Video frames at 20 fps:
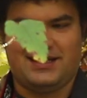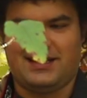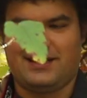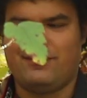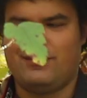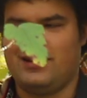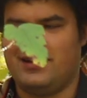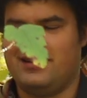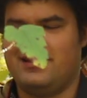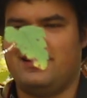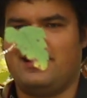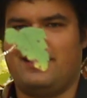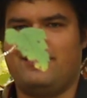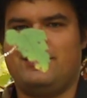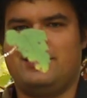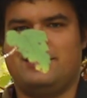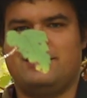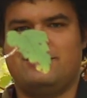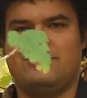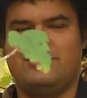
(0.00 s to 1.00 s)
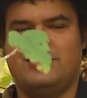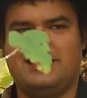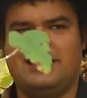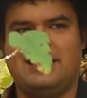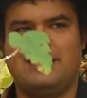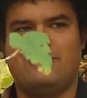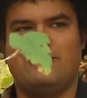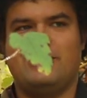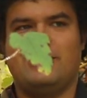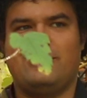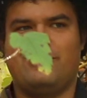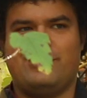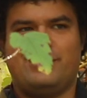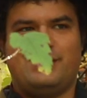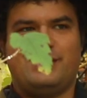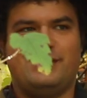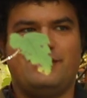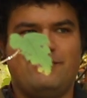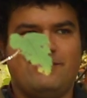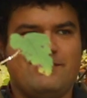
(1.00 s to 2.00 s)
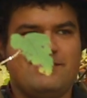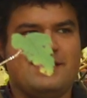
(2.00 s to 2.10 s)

I've done really well with it,